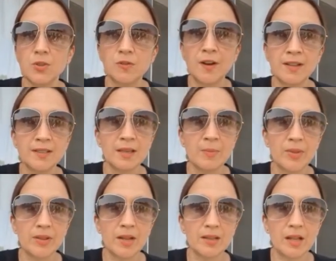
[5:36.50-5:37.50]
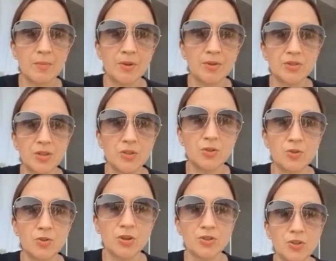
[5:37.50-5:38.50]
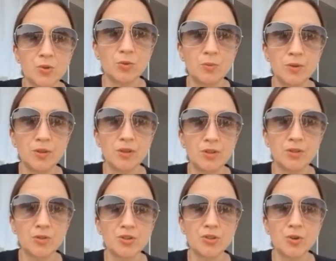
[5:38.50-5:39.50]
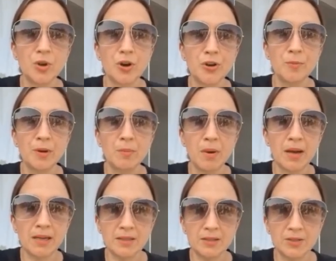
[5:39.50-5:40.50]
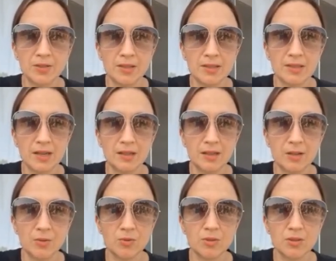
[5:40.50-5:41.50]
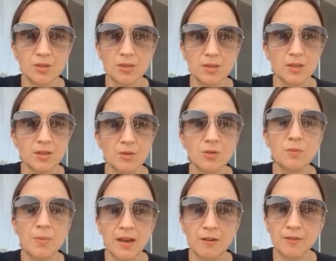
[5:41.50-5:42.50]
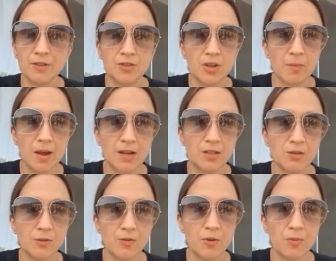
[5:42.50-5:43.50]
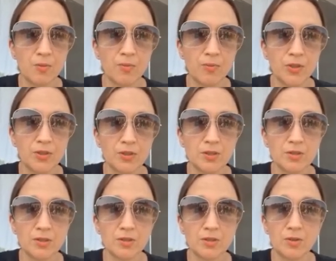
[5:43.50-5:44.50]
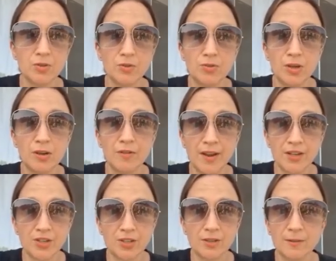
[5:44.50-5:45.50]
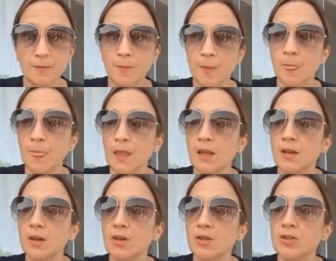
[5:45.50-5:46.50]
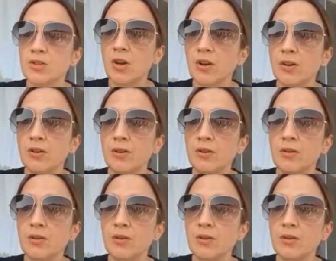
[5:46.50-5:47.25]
find something like that, because I knew those who are open-minded to things like that could benefit so much from this new innovation. So